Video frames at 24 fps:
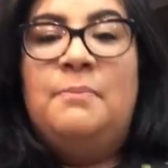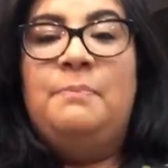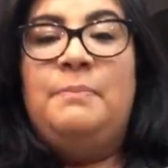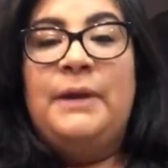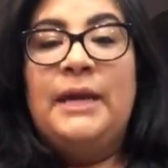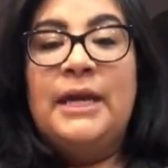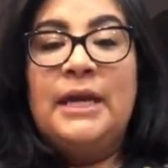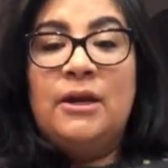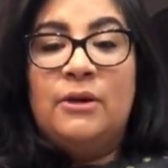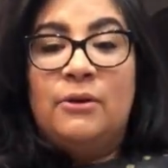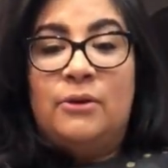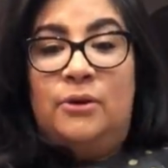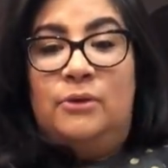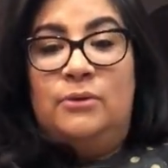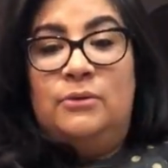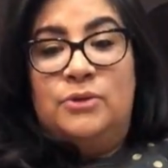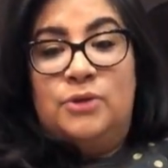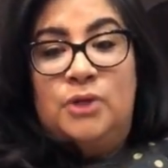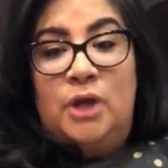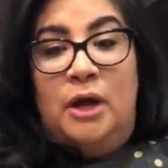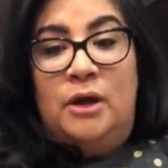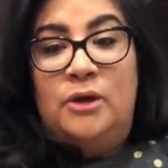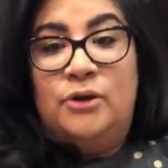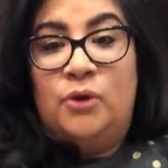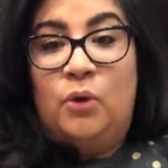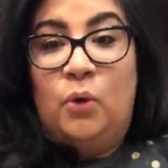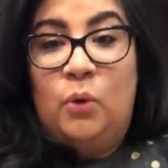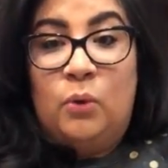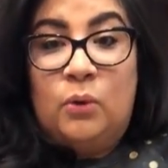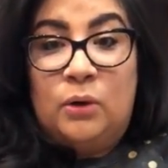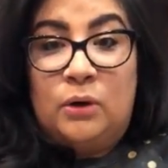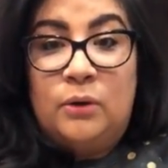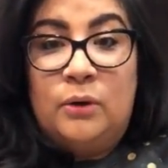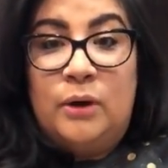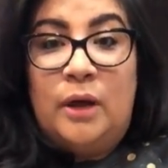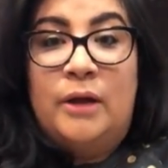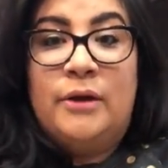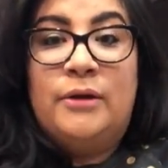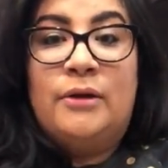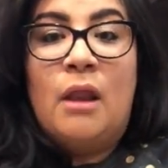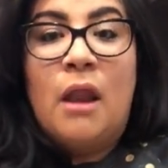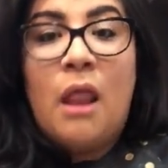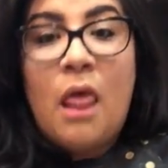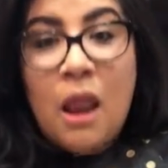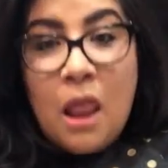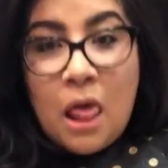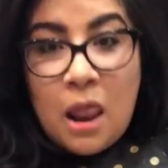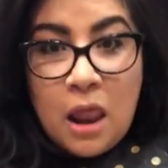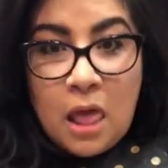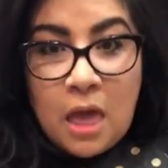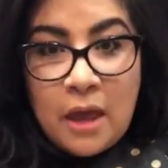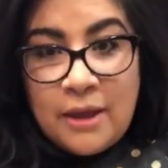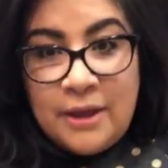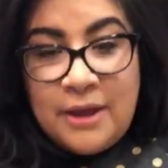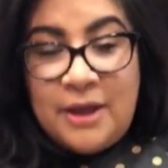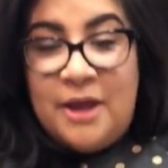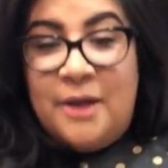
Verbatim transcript: being your own, an or, uh, blah, blah, blah,